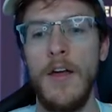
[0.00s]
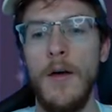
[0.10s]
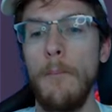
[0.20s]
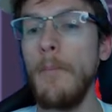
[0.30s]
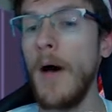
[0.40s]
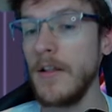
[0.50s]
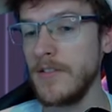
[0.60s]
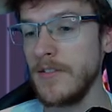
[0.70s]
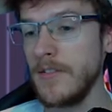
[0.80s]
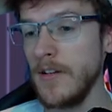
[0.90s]

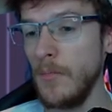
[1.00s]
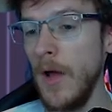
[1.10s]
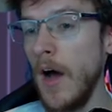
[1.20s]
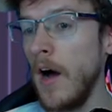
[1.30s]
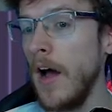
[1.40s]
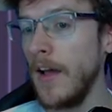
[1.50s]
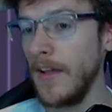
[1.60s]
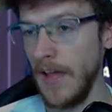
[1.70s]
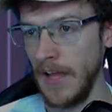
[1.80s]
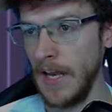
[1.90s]
But we are
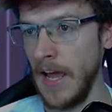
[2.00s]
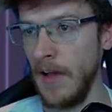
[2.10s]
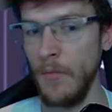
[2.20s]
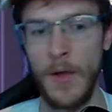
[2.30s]
getting there. We are